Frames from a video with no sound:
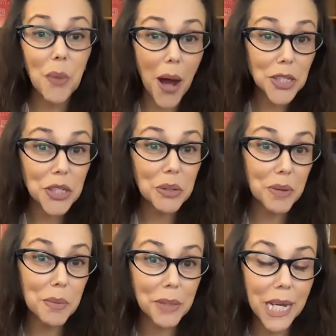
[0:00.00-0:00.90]
watch the
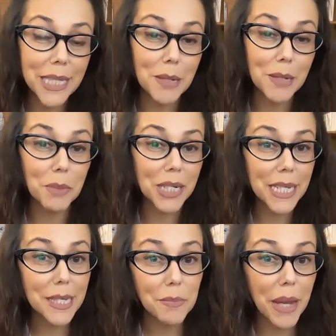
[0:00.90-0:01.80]
replays and
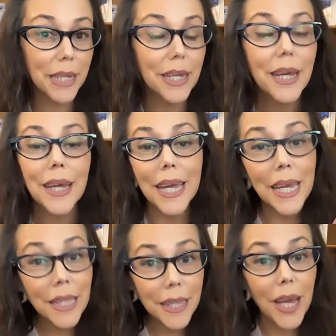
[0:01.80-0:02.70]
participate
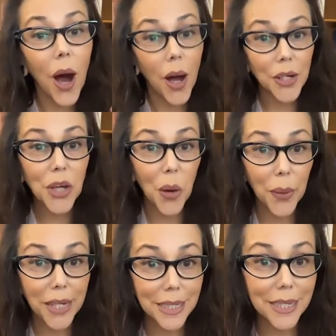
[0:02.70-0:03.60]
in the
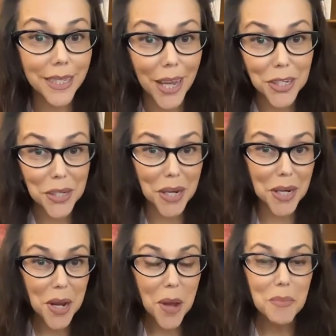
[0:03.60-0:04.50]
ongoing
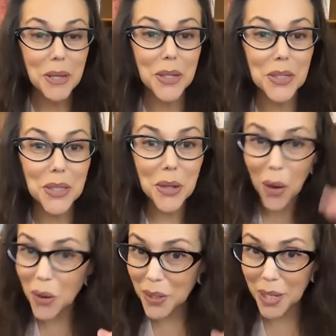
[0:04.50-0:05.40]
discussion, because the
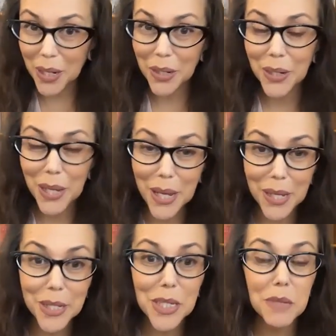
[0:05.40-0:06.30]
goal here
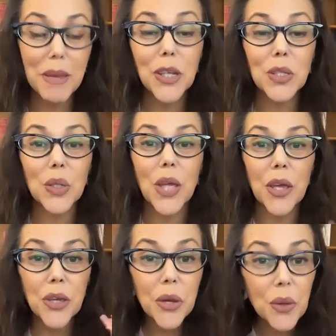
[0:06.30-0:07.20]
is to make sure
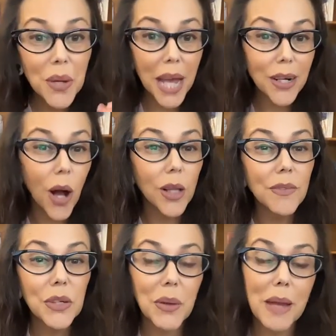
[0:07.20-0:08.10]
that you get
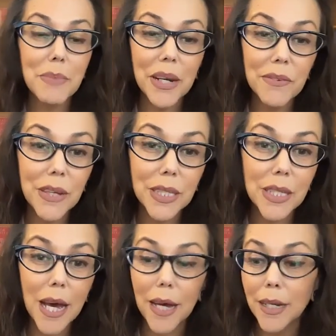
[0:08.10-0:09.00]
all of the great
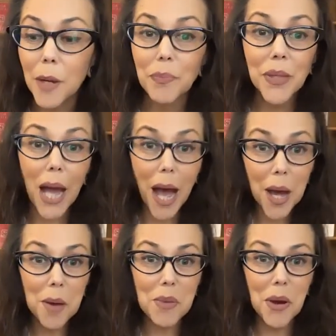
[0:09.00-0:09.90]
benefits that
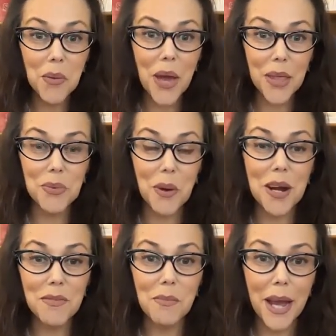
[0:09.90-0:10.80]
come with
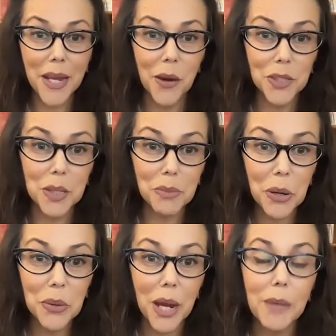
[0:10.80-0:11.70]
one of my coaching
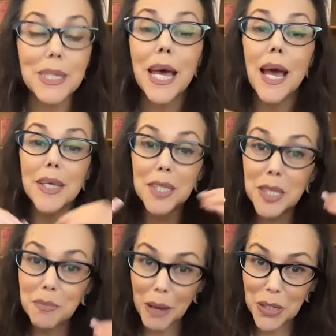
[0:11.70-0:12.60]
programs,
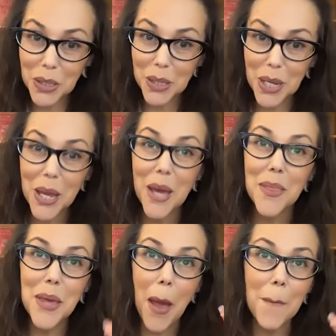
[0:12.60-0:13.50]
especially
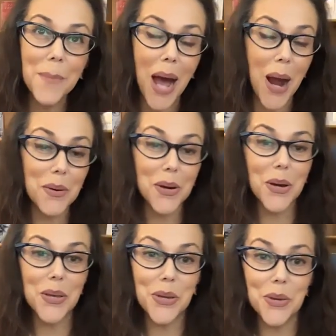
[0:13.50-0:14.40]
the
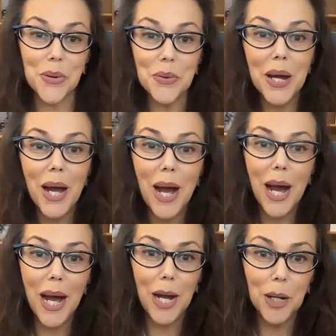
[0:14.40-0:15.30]
Empower You
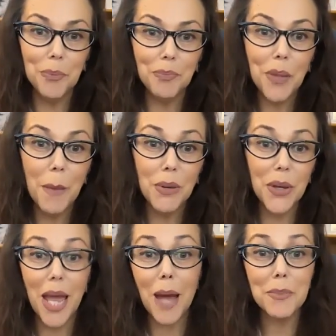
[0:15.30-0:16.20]

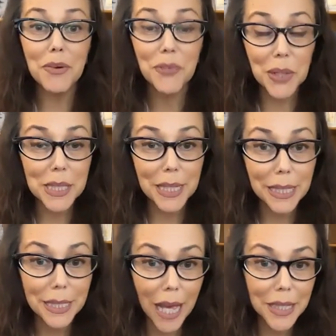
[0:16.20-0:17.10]
Bootcamp for
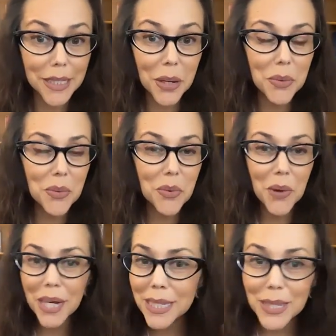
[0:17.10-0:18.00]
Success. So
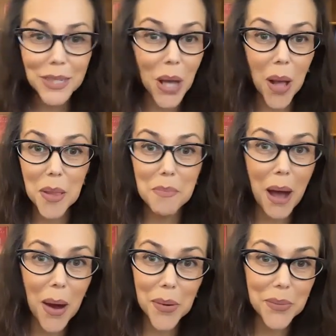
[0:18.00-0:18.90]
what is this all
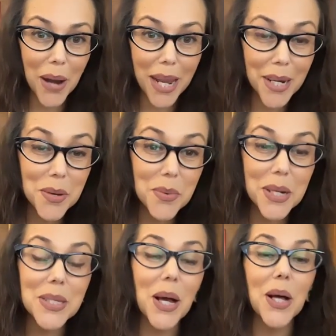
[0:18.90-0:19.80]
about, right?
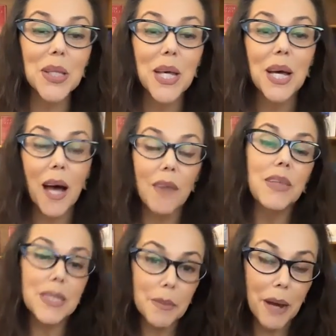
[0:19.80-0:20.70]
What is all
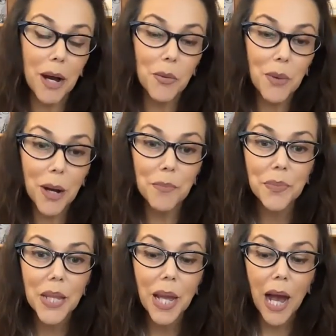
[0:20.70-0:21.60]
of this about?
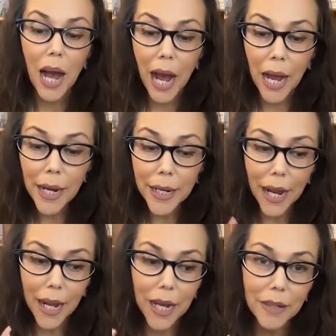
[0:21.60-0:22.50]
Well, I
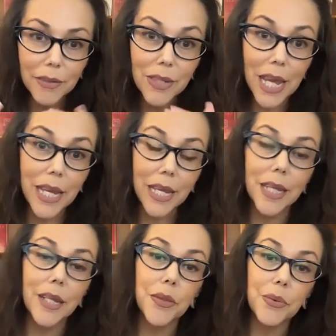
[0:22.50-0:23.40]
had
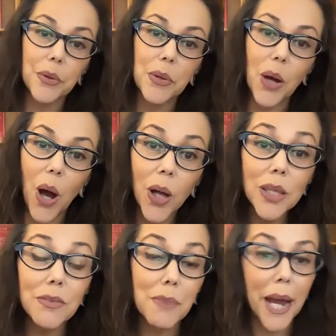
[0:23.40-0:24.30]
taken through
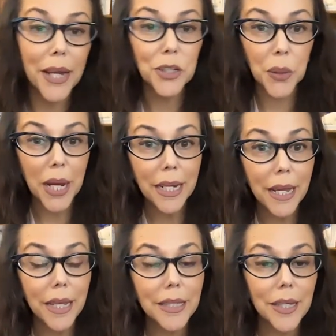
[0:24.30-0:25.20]
all of my
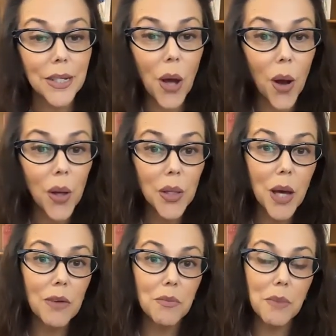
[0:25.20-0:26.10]
trainings and all
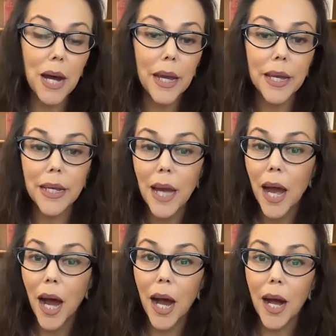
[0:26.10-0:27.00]
of my
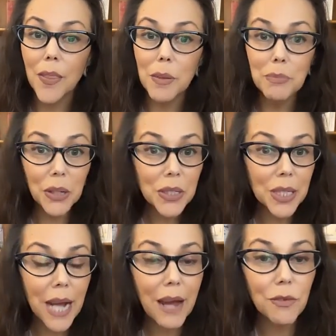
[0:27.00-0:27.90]
the books
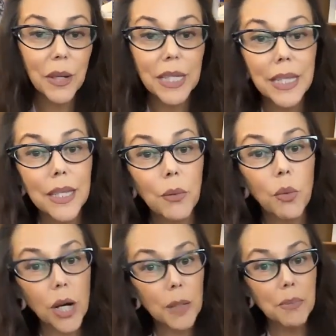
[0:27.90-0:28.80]
that I have written, the
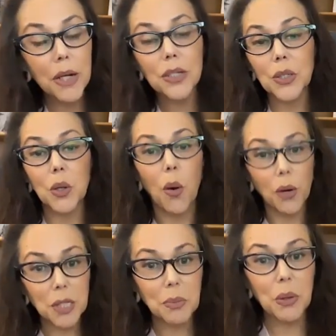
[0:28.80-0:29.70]
workbooks, the
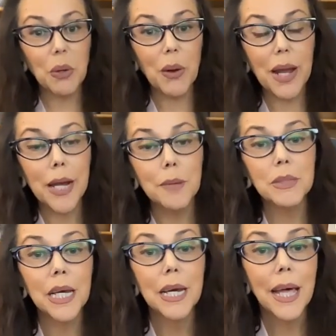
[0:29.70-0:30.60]
course
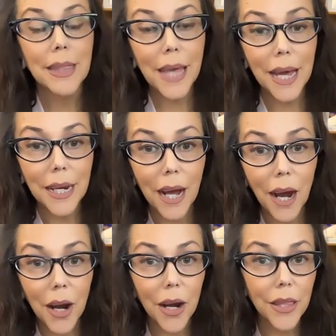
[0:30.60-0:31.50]
programs that
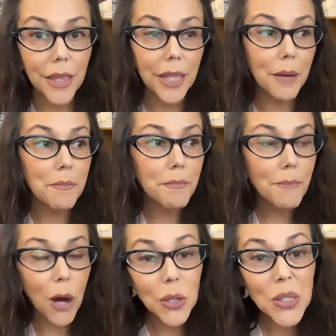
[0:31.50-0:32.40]
are the
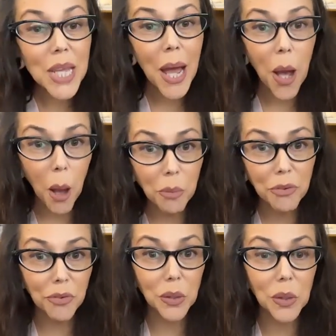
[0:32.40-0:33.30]
most
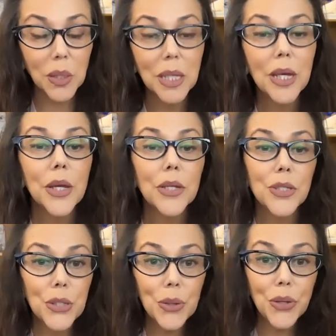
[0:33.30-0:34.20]
helpful to